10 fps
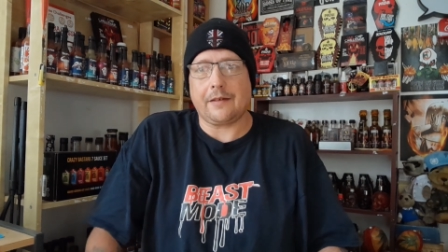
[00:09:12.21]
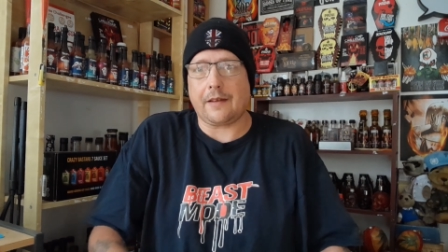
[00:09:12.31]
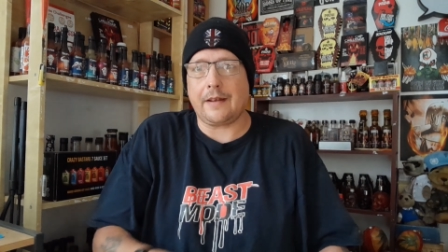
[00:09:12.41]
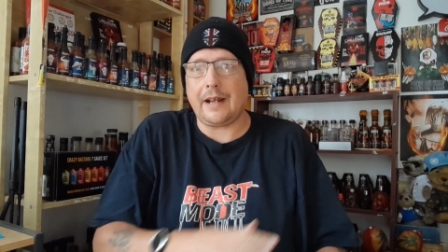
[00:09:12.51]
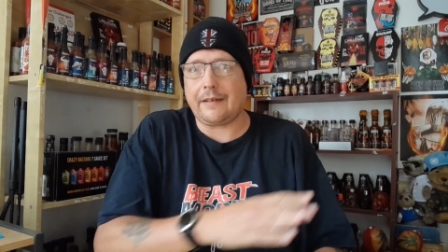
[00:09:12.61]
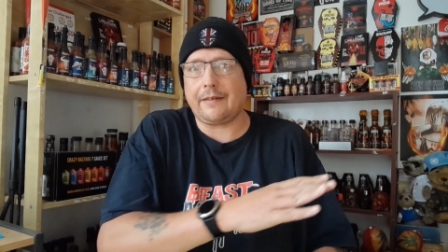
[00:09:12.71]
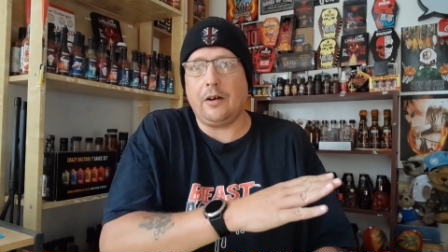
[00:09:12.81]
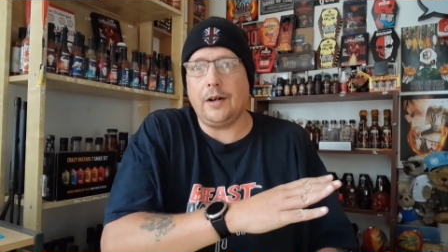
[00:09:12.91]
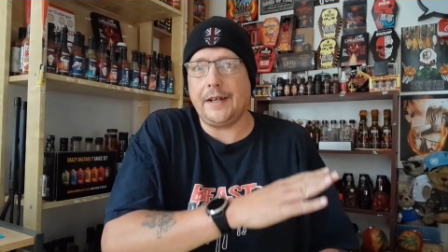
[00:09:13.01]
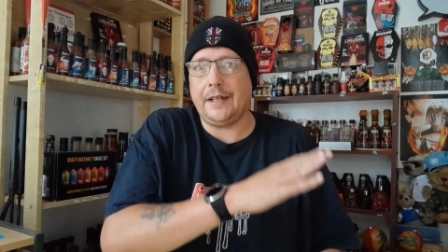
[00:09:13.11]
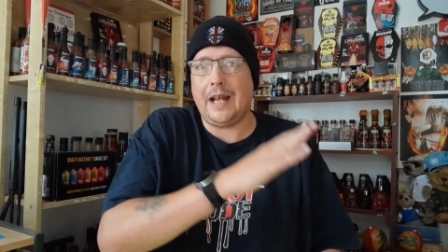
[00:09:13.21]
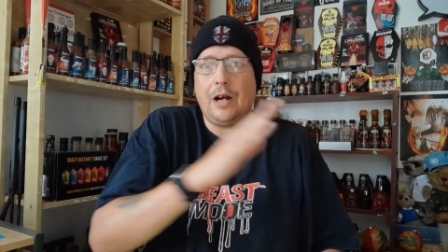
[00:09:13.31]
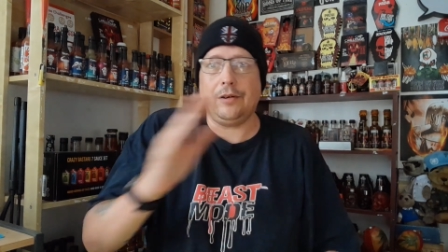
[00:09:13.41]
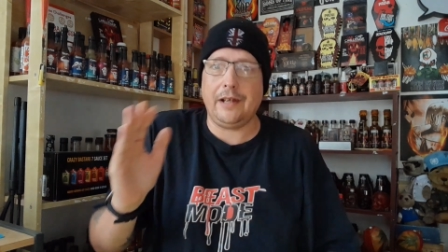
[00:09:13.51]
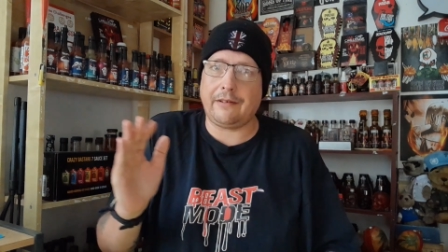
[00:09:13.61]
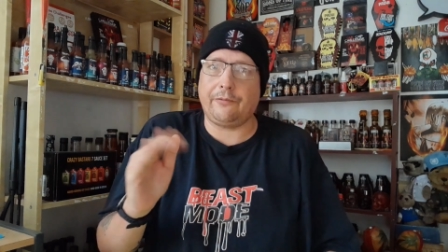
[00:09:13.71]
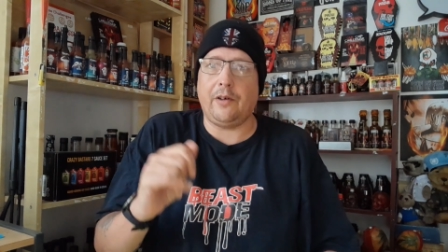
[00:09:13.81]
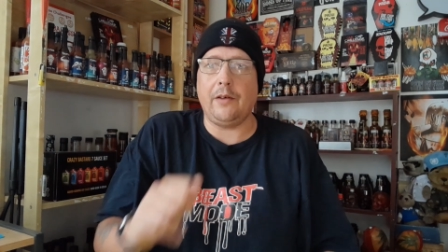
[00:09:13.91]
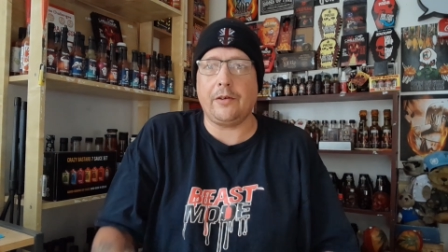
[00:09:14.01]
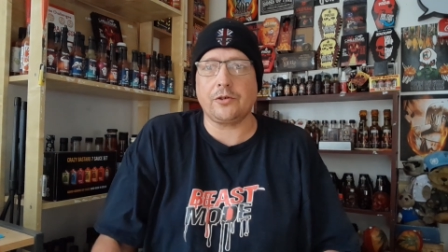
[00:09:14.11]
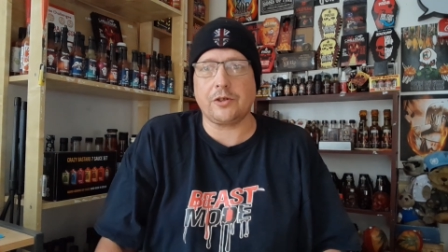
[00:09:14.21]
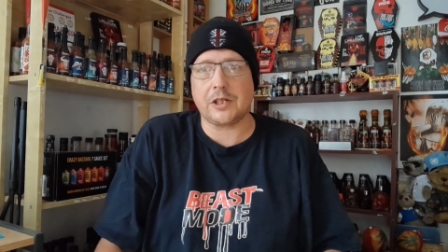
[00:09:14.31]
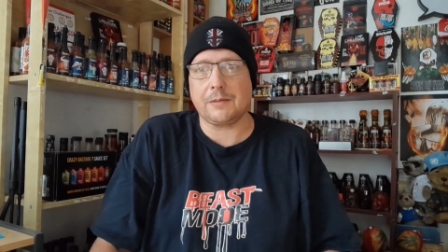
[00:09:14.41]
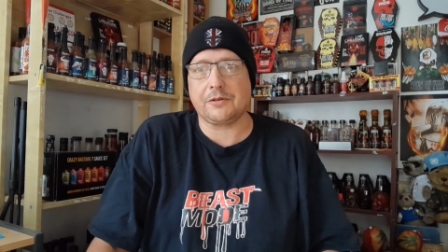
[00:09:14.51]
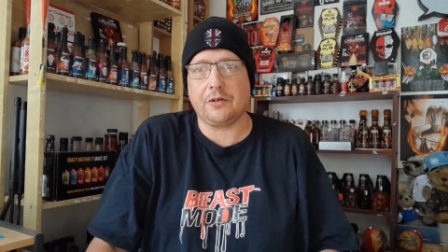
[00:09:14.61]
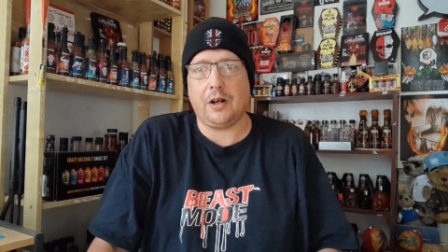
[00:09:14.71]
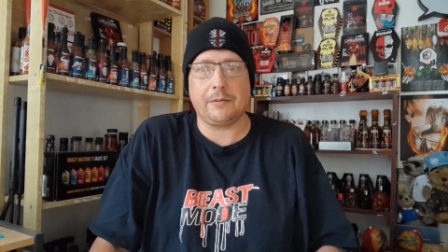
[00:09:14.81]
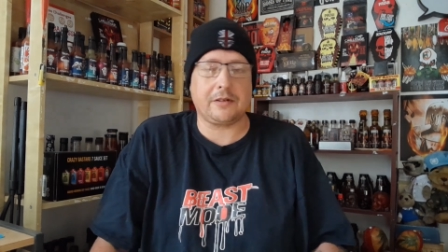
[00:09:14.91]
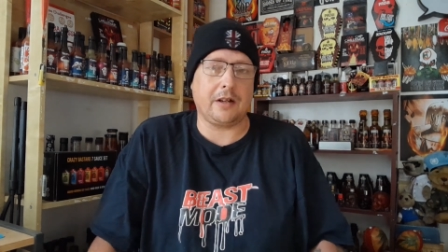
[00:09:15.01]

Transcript: So the next target now is five hundred subscribers.